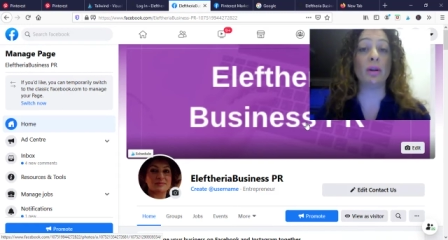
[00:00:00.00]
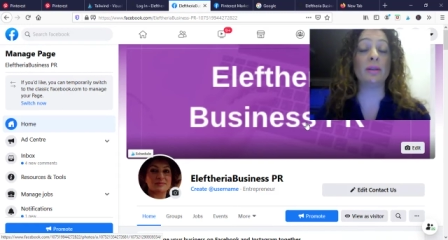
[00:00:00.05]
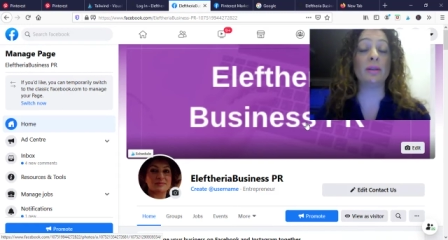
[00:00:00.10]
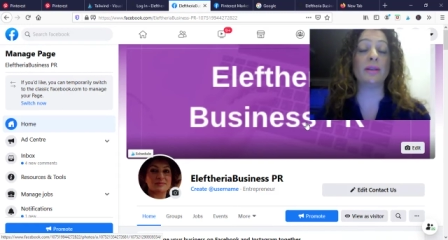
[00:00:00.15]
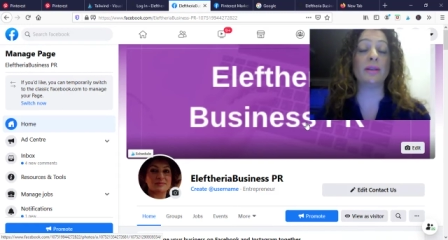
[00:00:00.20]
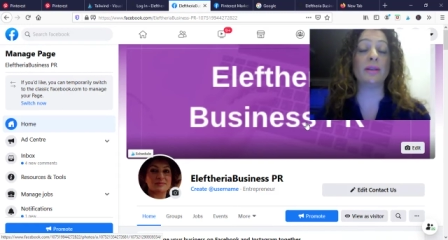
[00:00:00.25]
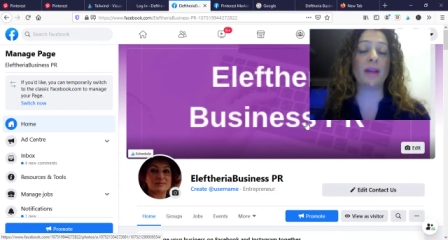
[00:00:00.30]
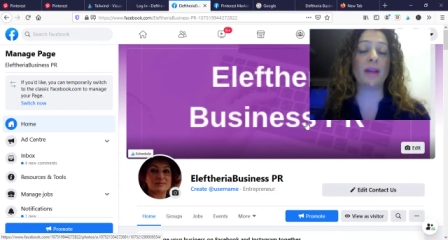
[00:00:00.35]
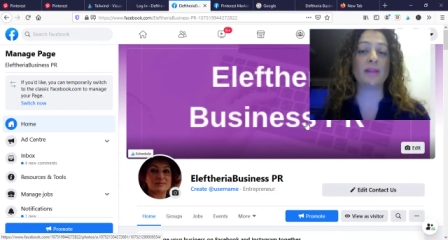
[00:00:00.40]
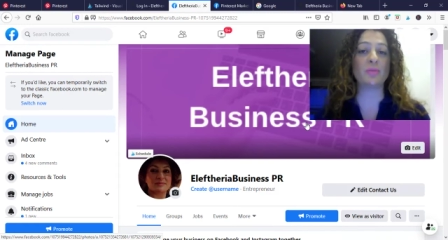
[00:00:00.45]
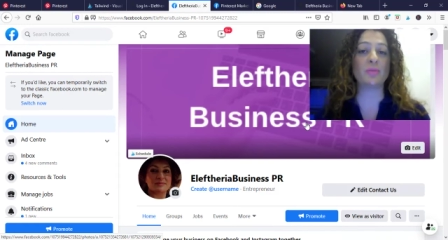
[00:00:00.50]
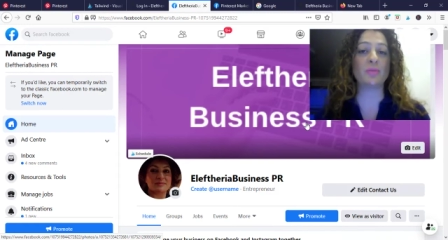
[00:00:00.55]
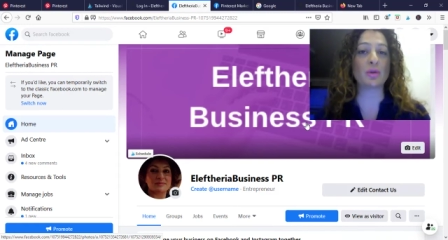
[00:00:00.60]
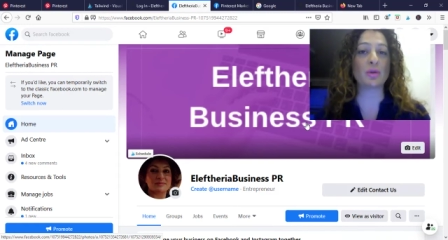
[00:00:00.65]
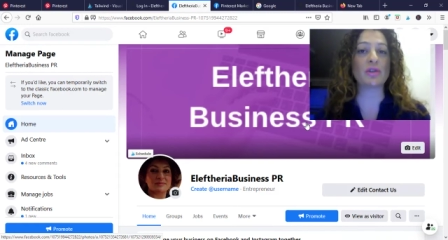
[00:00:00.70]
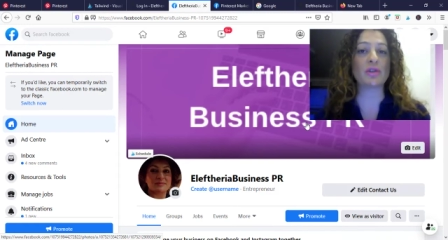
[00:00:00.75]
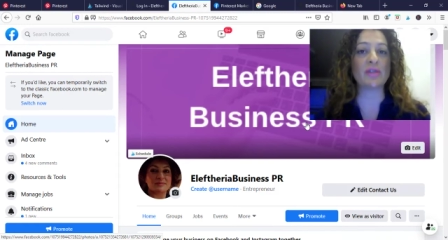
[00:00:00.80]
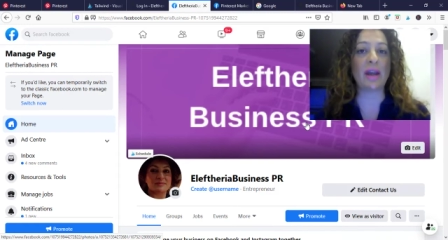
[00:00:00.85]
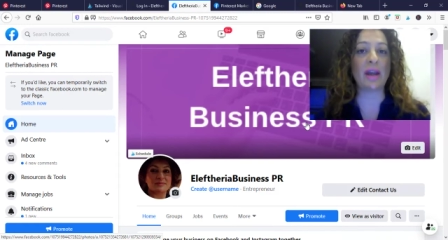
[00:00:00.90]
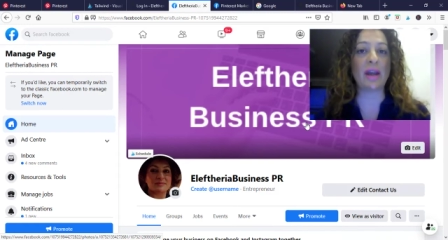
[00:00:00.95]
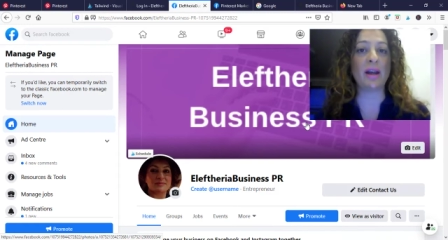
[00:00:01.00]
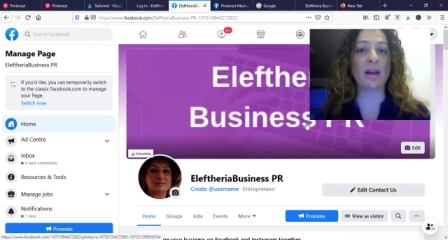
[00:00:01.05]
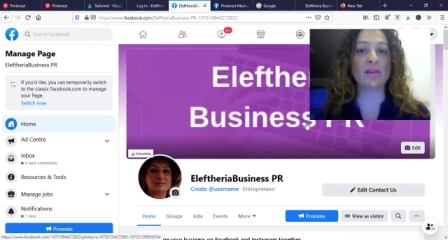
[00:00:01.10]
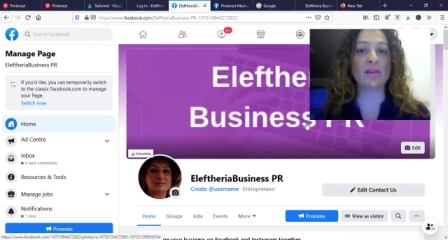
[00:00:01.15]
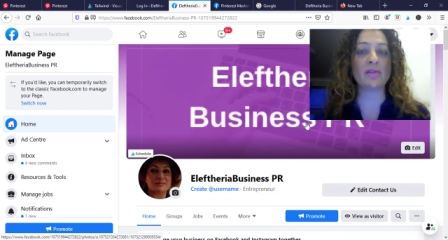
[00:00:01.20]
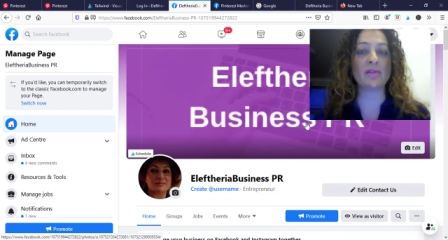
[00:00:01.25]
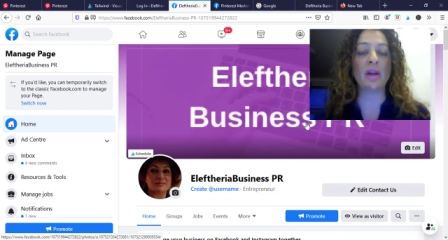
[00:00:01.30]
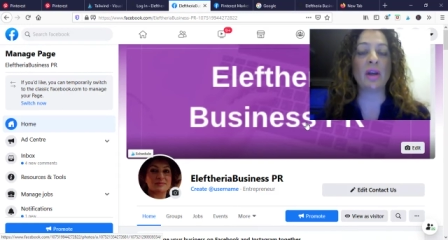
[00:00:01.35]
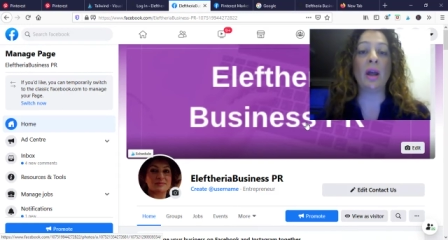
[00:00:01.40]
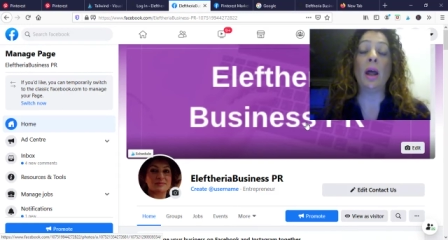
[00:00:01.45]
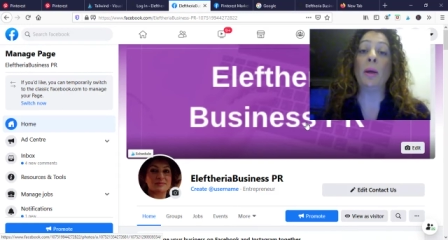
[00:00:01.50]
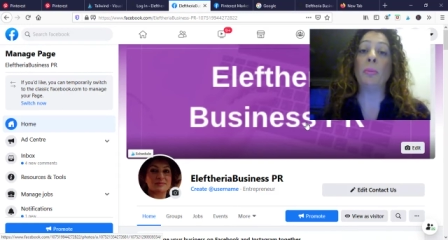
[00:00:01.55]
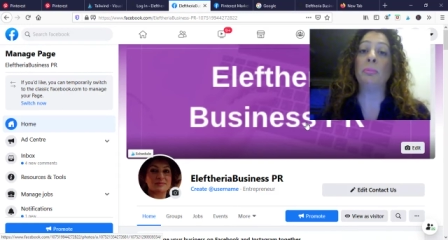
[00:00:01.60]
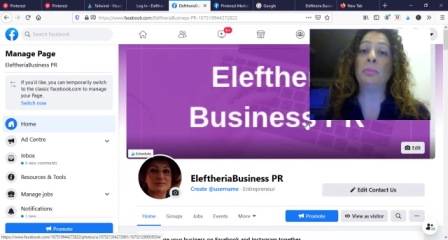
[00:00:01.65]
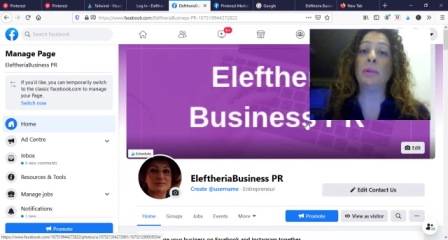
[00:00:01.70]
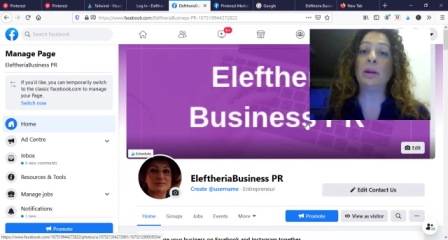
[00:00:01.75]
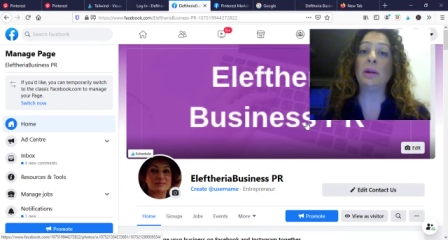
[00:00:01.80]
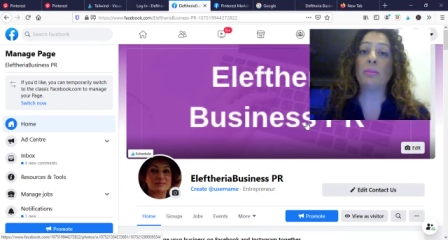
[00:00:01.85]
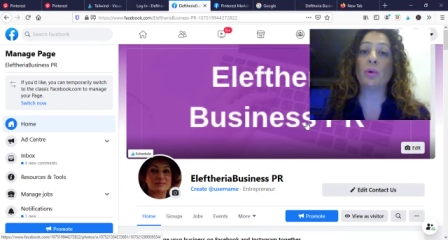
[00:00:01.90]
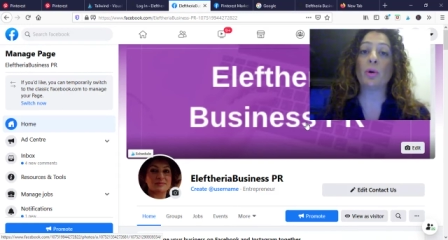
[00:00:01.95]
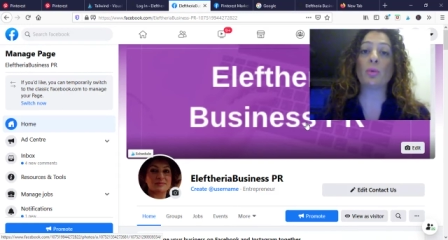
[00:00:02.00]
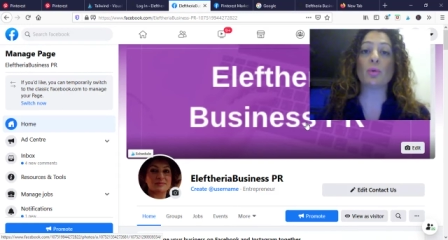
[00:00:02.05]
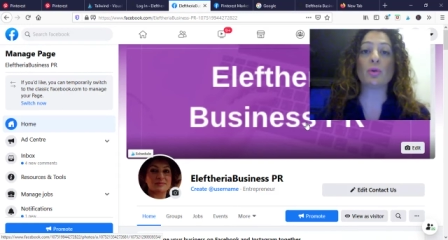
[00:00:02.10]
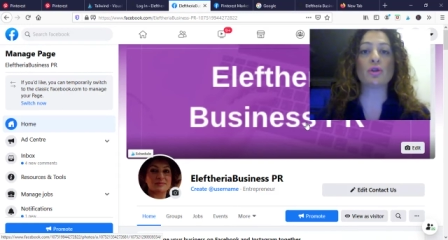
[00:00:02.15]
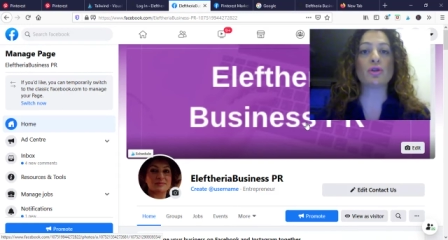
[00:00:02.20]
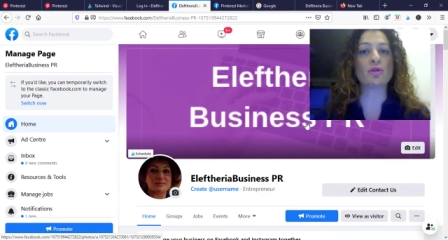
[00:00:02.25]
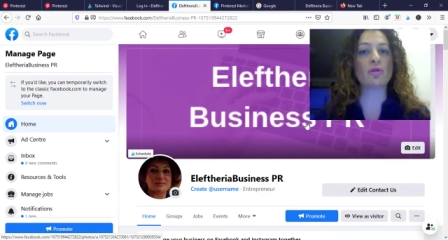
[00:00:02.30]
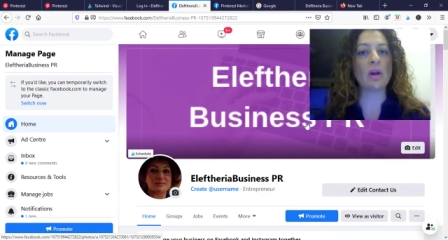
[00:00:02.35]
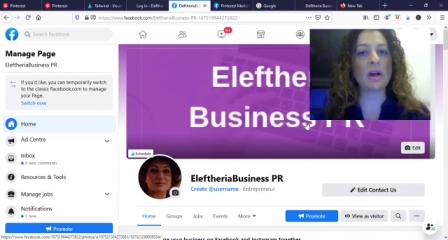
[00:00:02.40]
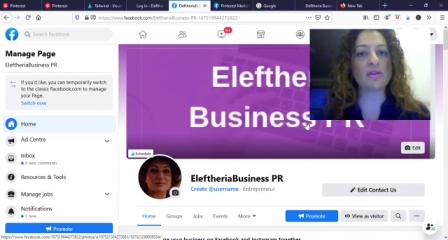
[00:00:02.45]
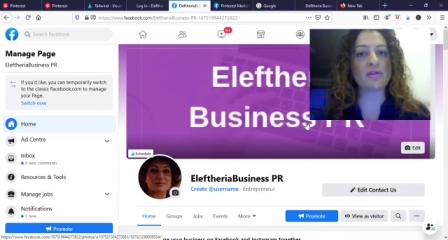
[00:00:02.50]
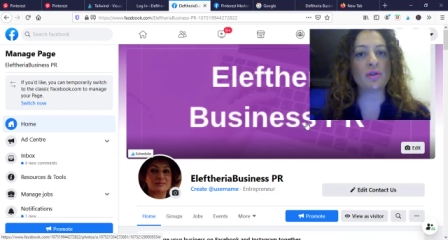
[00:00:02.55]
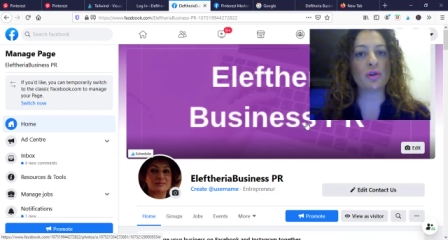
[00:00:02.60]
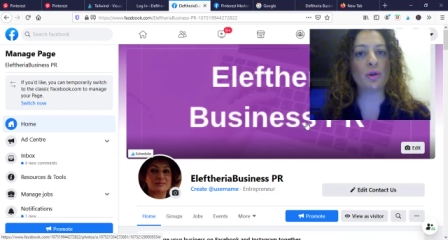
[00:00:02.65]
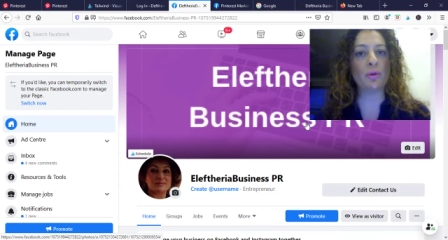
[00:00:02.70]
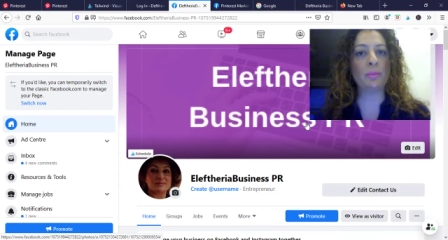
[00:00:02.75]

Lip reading: get more sales. People will trust you.